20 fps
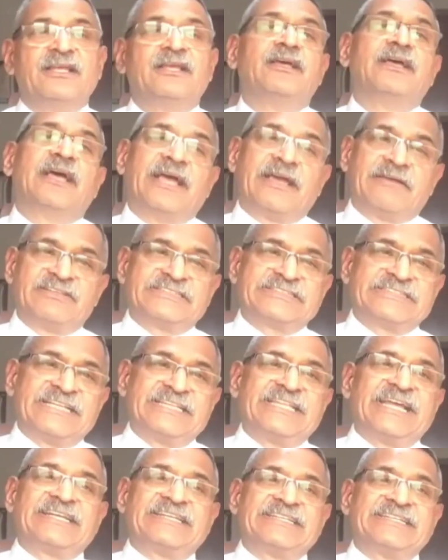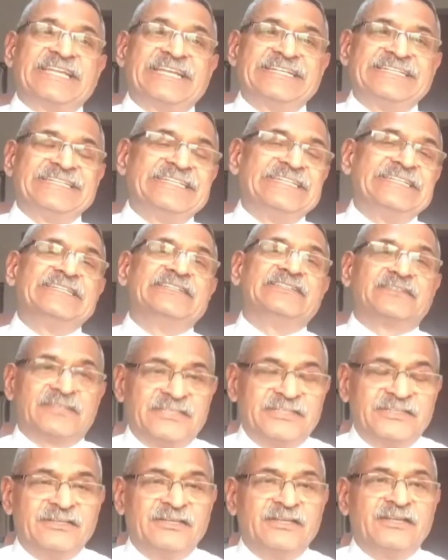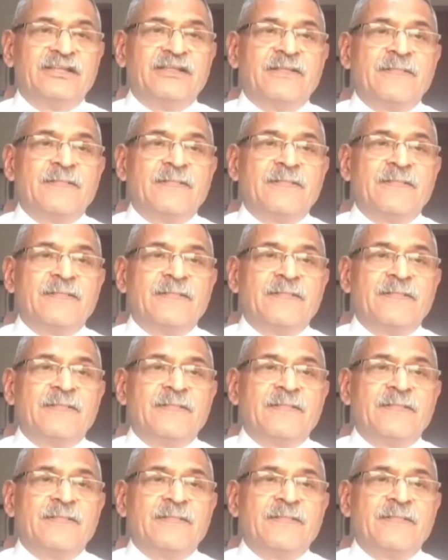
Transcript: Having said that, in 1983,